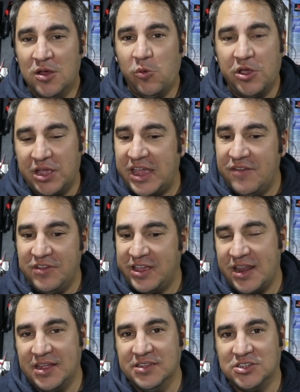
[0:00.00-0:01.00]
We could even
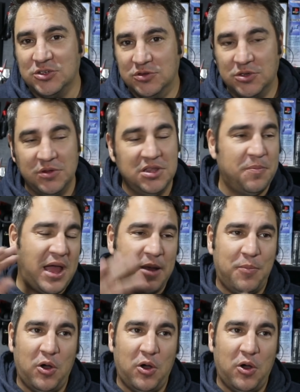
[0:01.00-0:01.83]
get into doing the back